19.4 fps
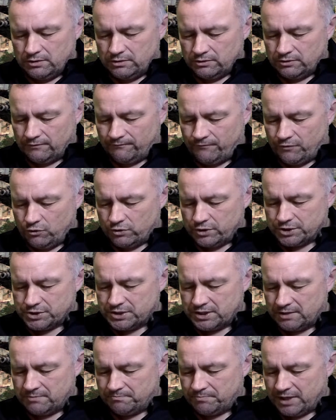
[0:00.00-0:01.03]
The focus
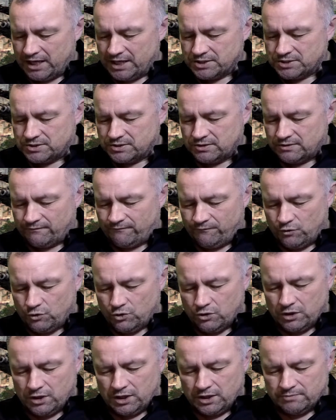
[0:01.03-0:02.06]
then passed to the
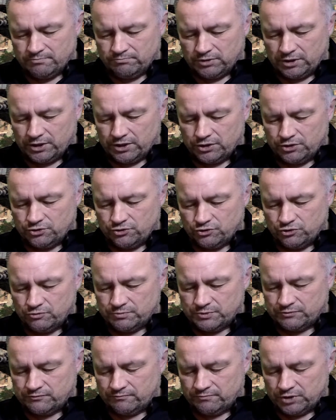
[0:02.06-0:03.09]
4 unblooded
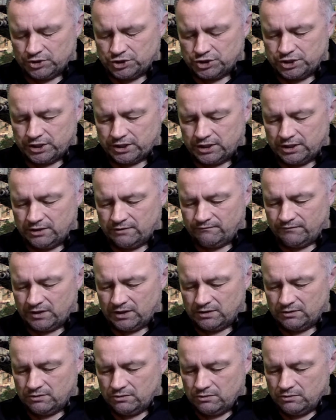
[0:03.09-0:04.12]
troops from the chicken event.